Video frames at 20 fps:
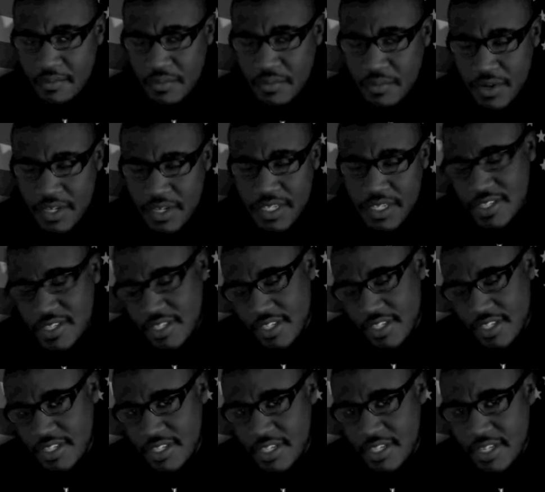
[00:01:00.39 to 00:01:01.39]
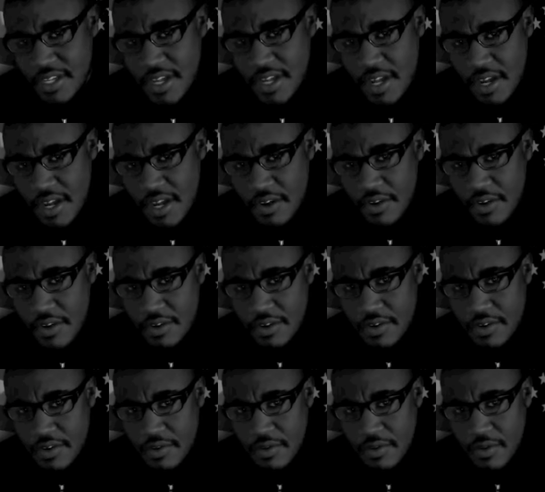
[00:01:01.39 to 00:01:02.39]
more consistent
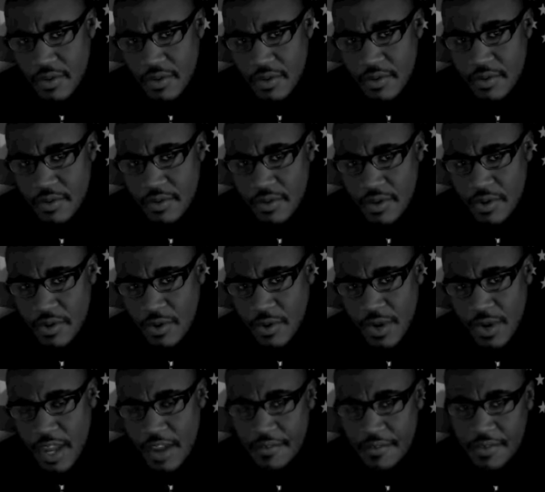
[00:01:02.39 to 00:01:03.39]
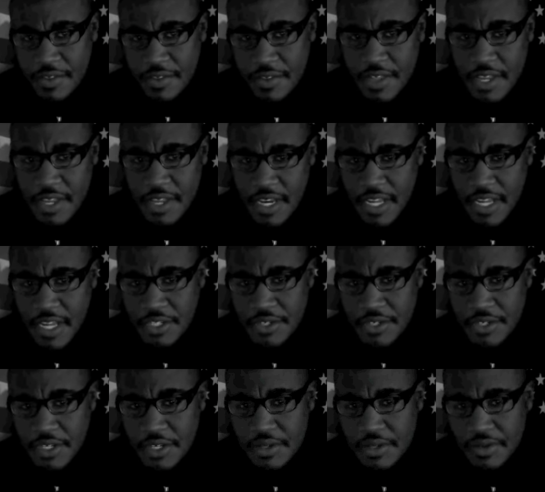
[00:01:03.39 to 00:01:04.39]
on everything that you
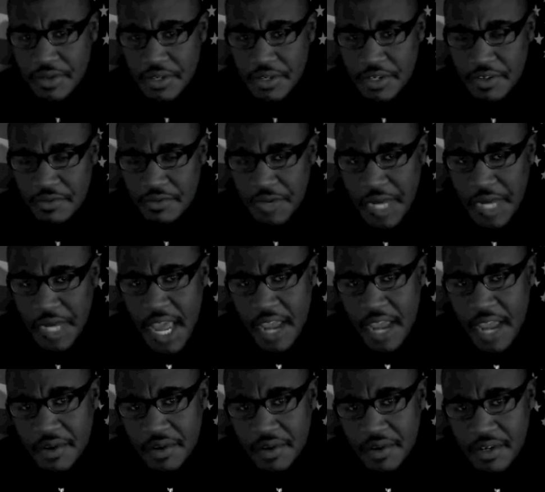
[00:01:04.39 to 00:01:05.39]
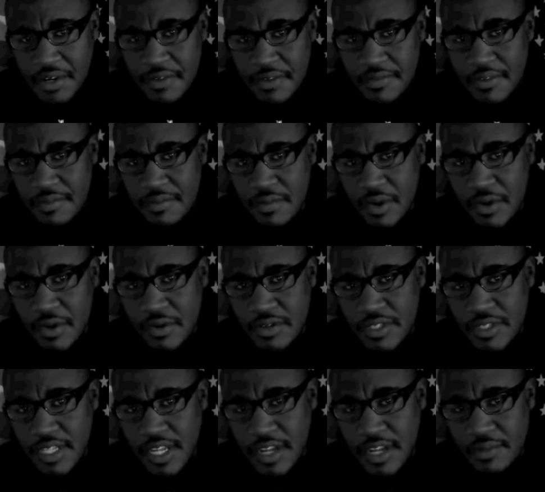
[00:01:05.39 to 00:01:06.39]
do. You know, relying on the different modes
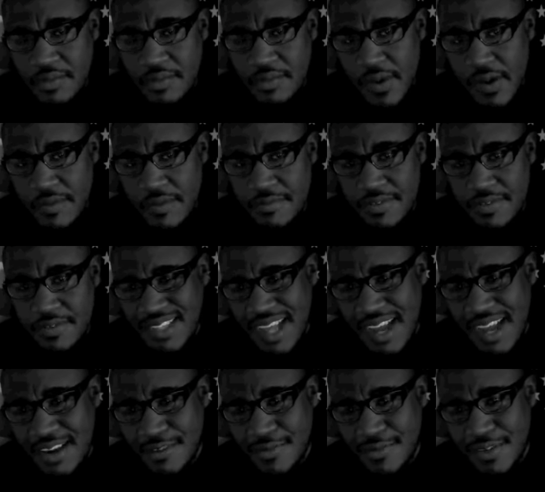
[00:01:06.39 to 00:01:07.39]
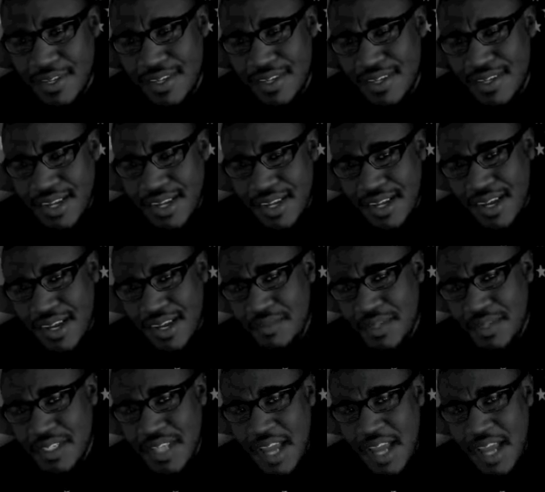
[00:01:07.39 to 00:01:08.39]
to help you out in photography,
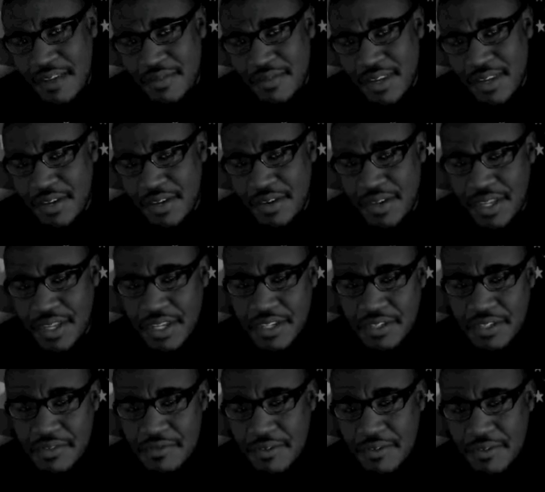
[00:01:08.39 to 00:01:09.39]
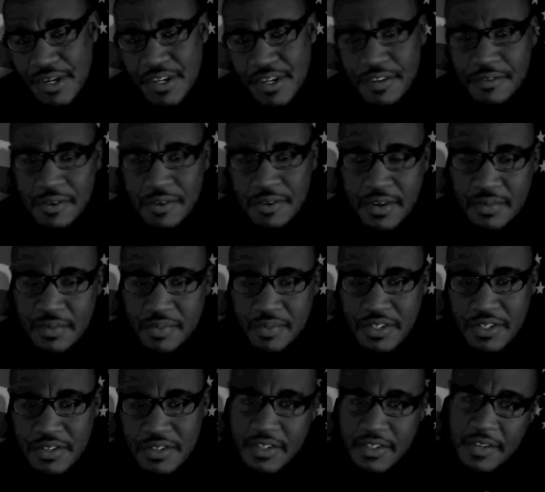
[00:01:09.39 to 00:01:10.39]
it's not really going to get you far. And if you're going to put
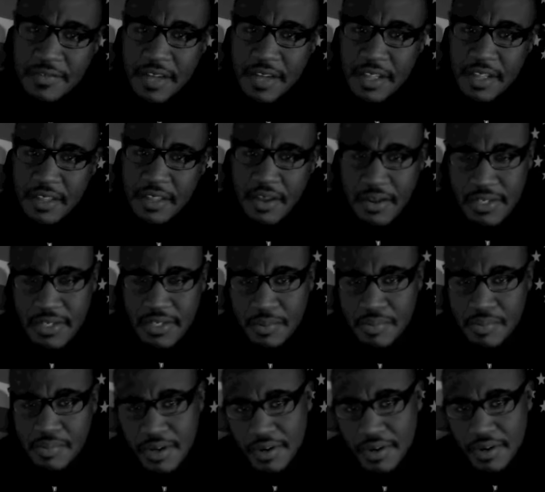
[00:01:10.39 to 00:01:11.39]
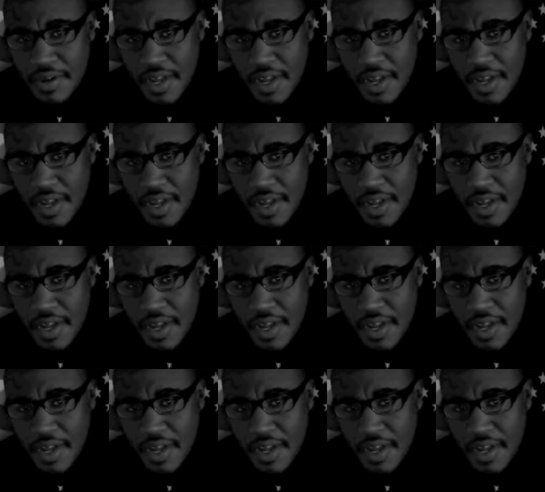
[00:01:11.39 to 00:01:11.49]
yourself out there as a pro,